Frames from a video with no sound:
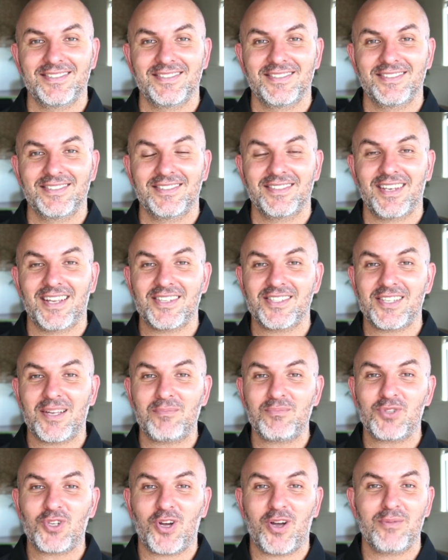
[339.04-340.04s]
Now,
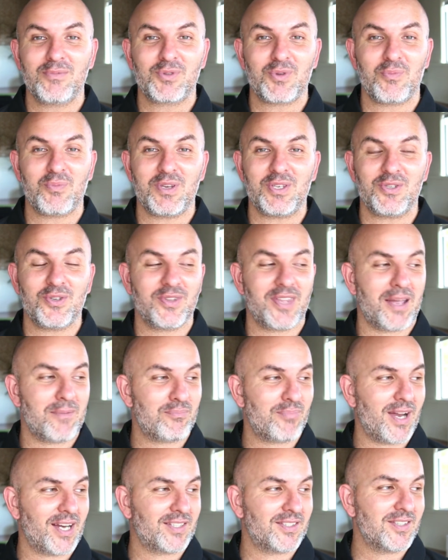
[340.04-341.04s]
sometimes when we do that
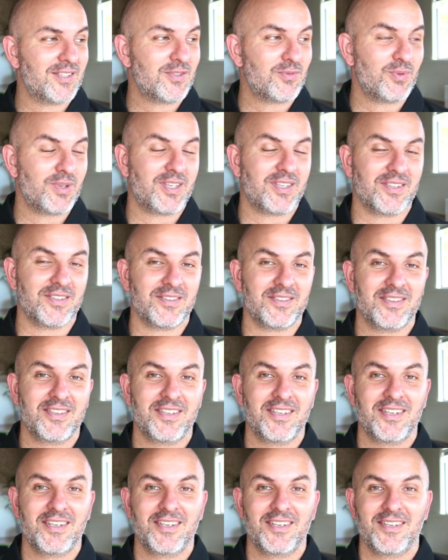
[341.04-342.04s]
practice, we can
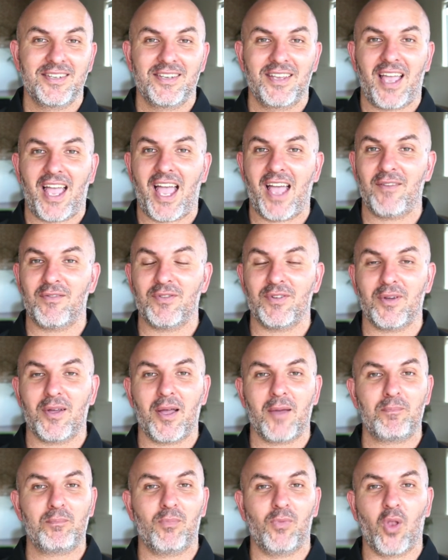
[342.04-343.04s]
have a
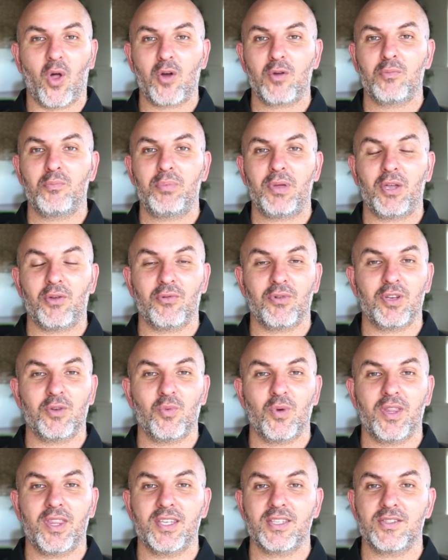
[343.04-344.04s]
long period where
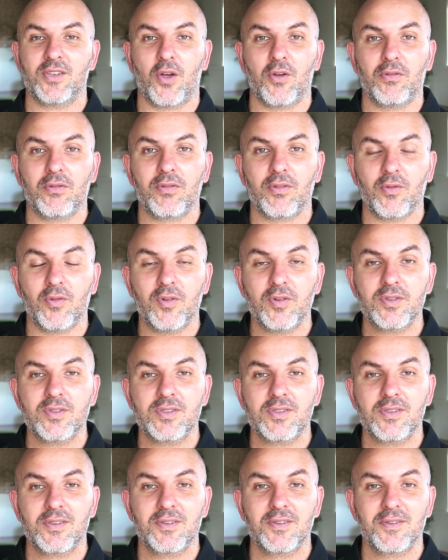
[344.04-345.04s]
there's no
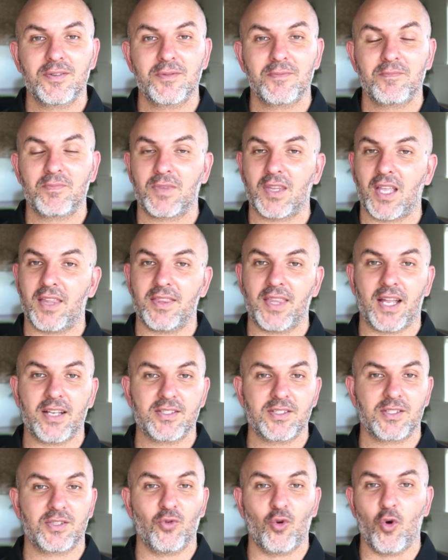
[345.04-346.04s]
thoughts, and
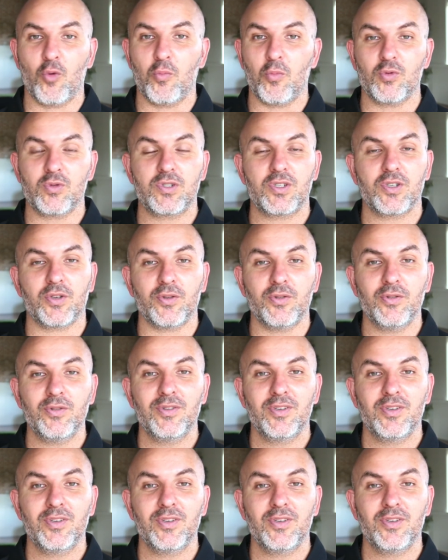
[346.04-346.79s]
that's normal too.